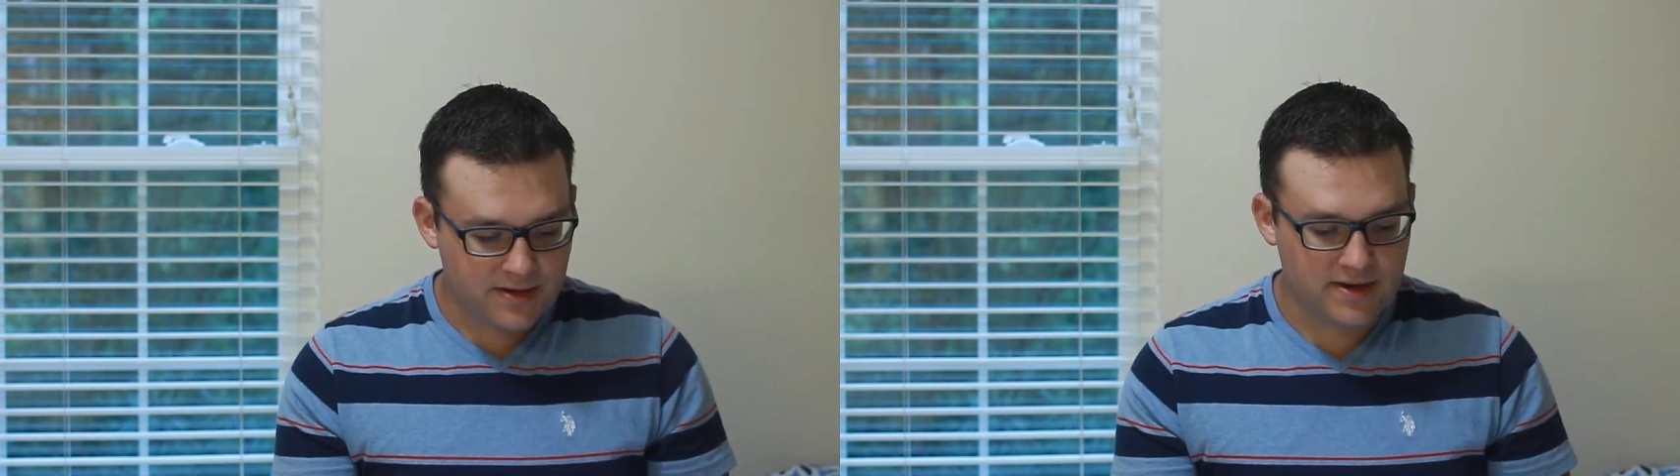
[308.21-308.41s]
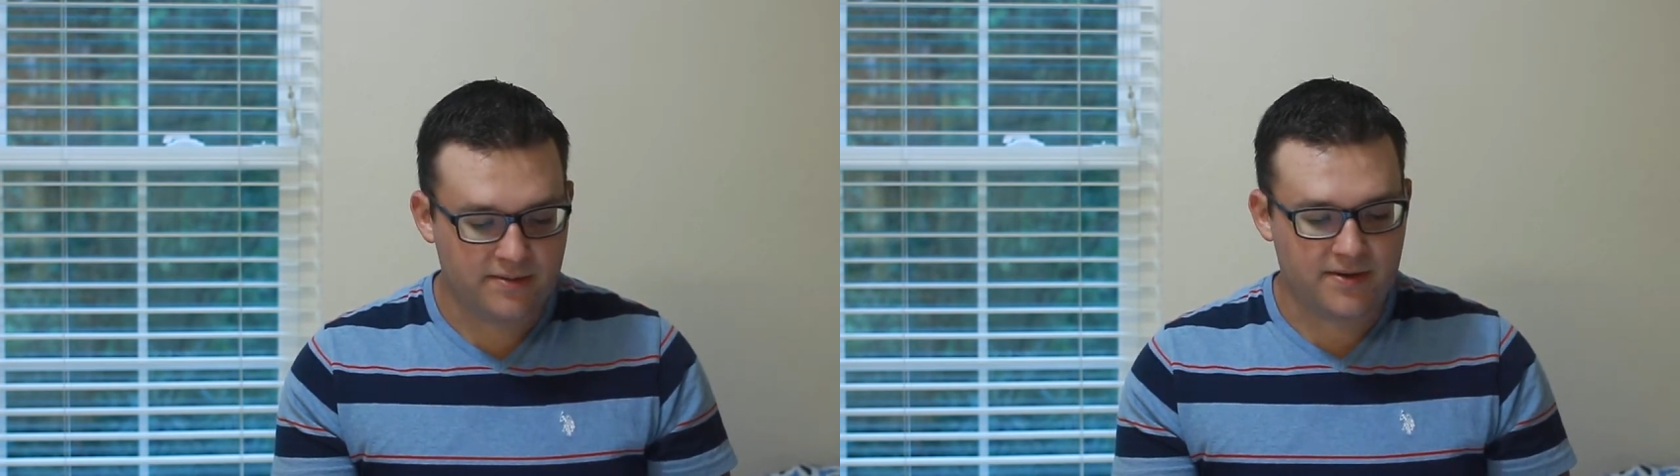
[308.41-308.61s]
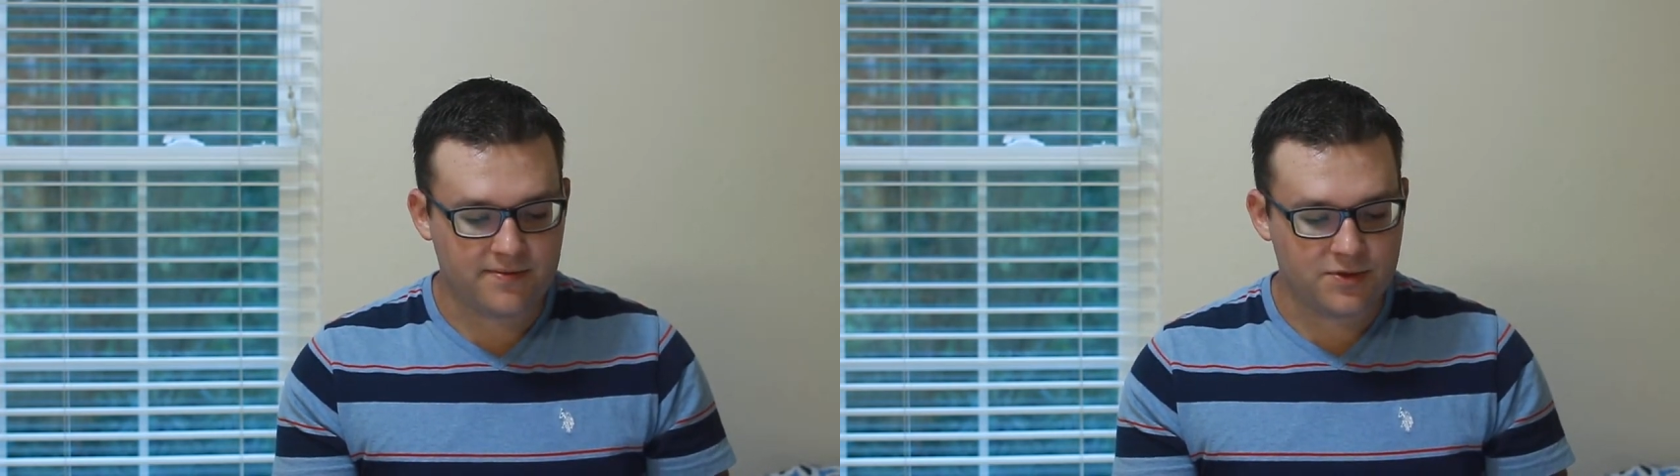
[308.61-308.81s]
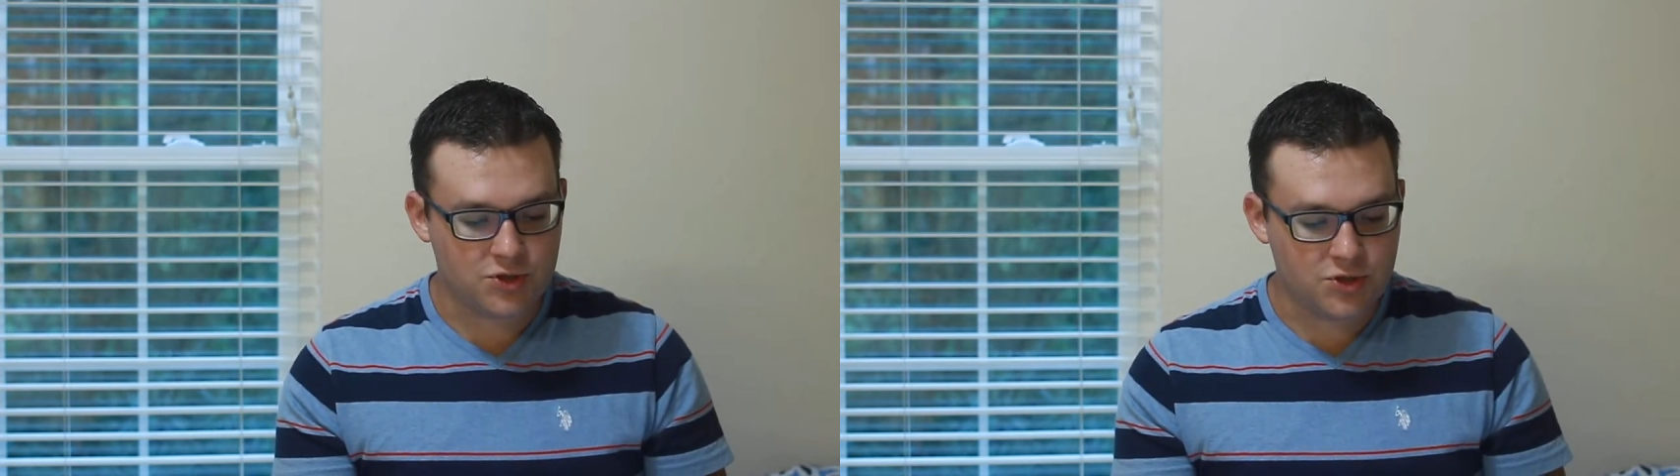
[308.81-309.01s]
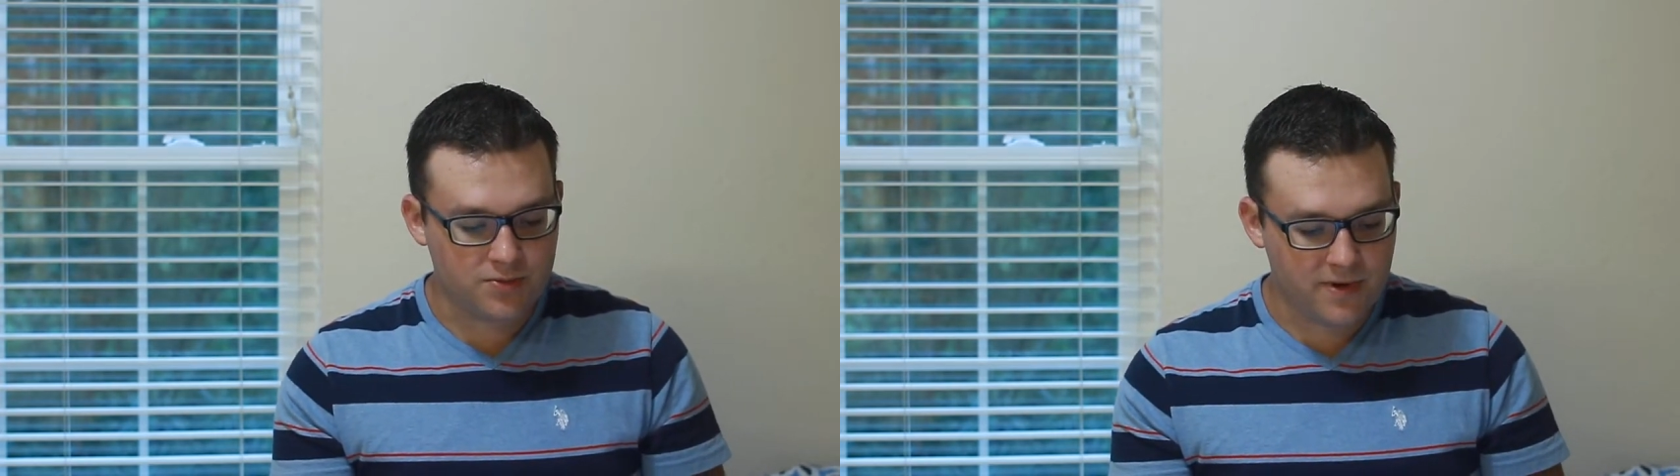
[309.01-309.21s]
named after the
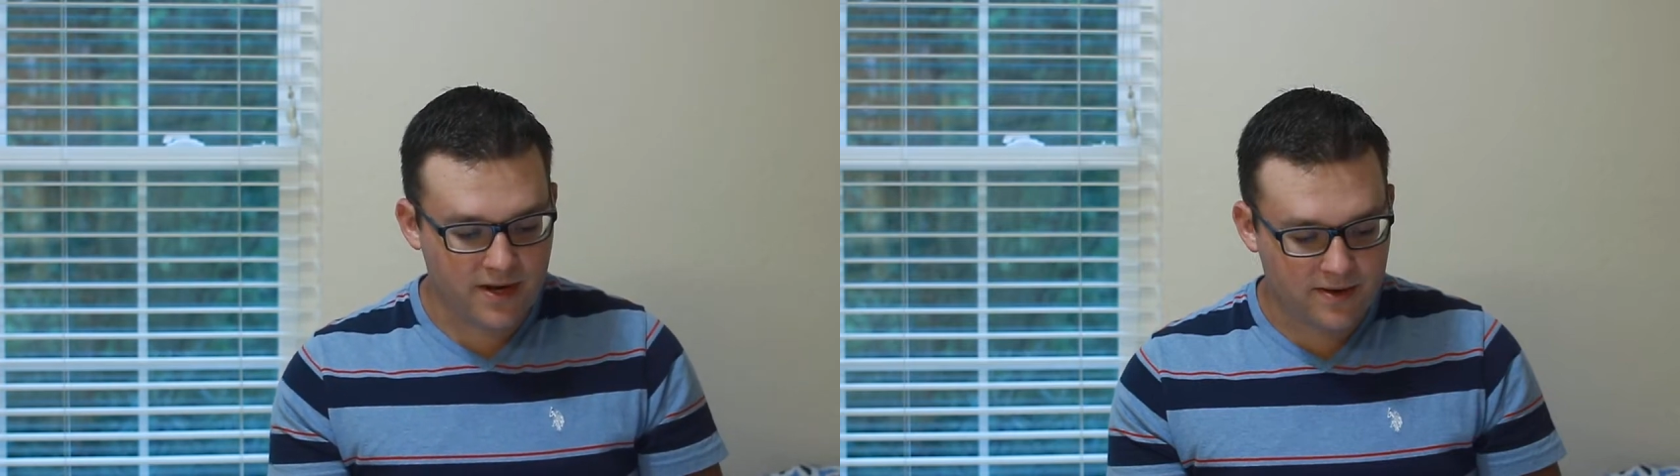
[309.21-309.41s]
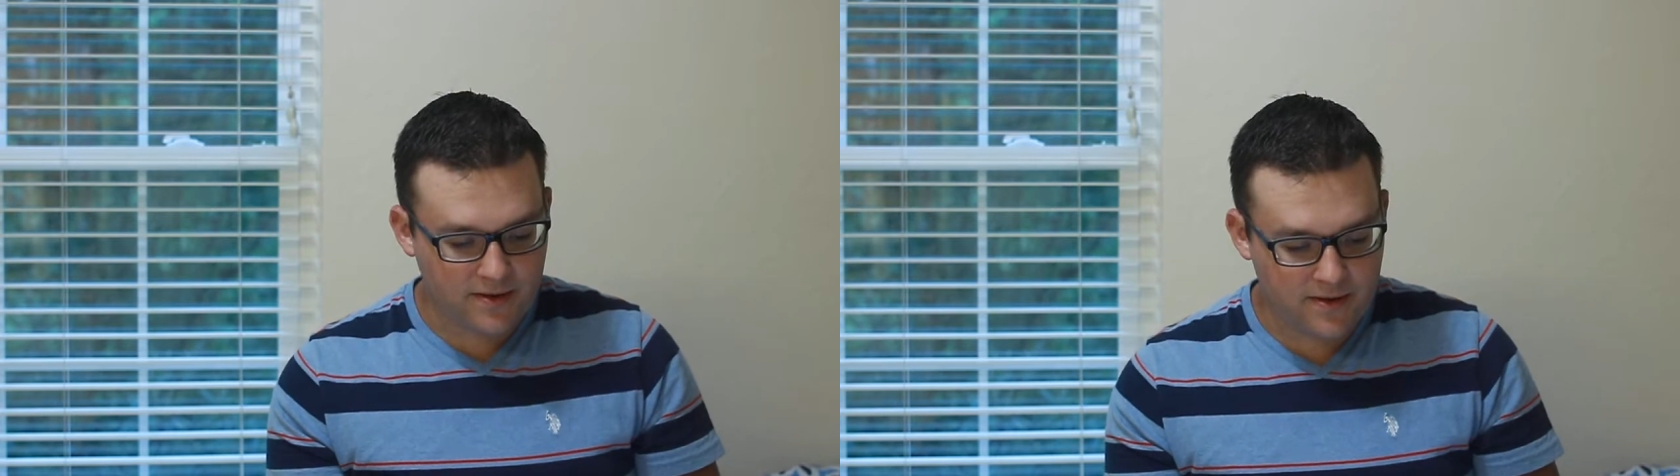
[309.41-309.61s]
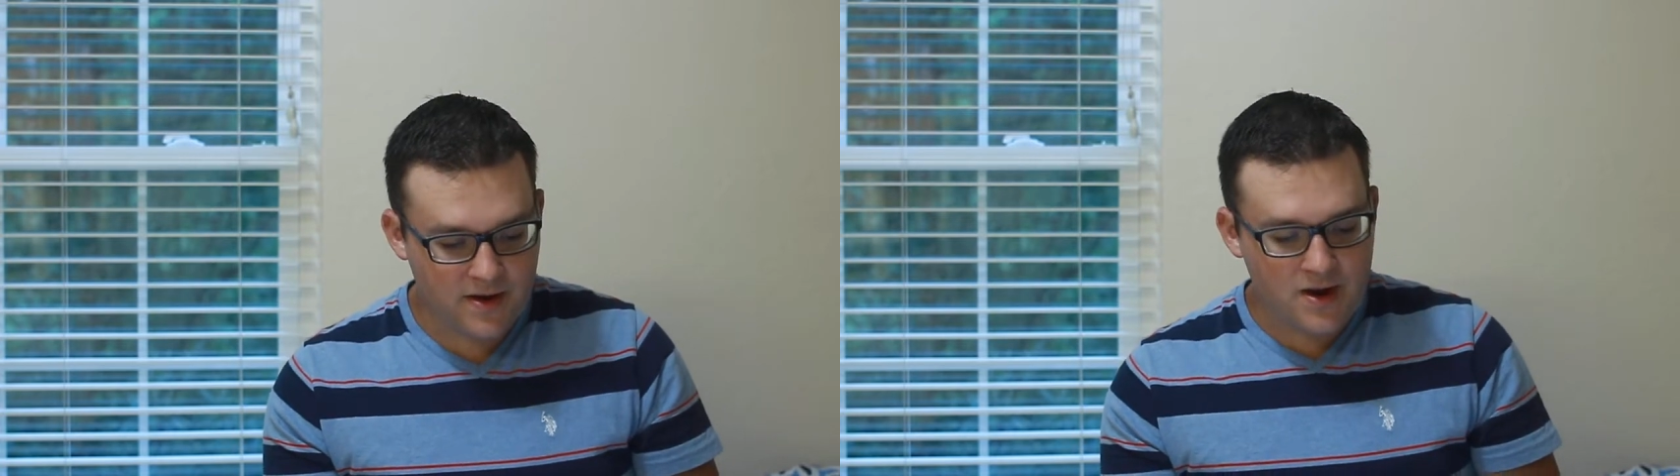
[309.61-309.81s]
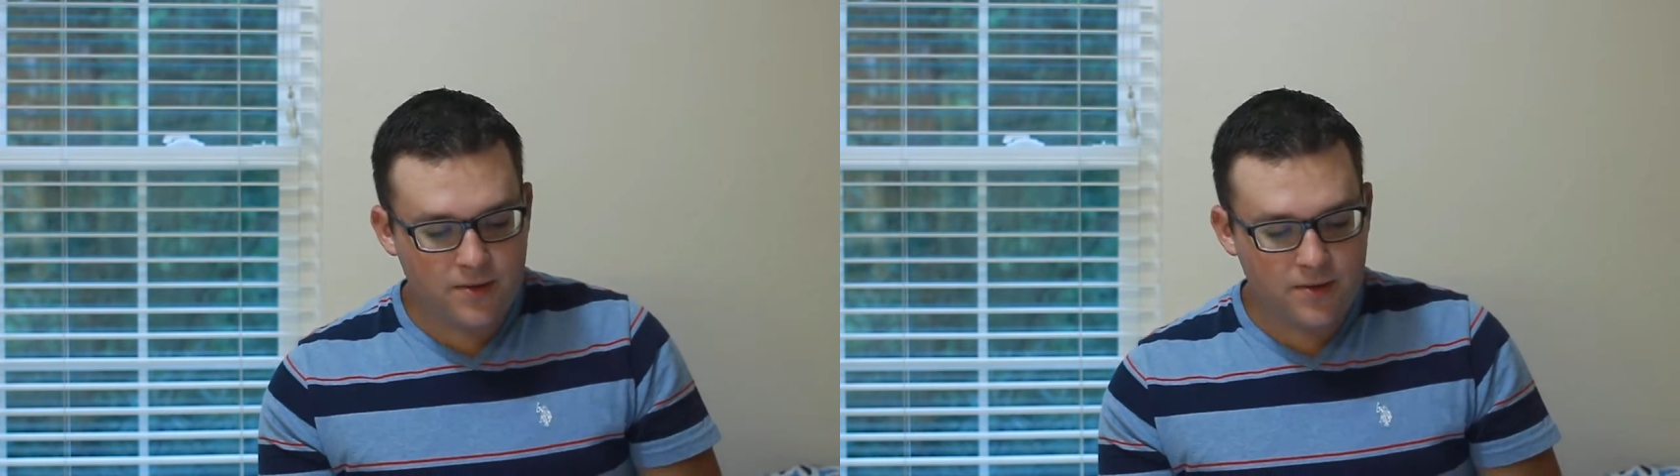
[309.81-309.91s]
shoemaker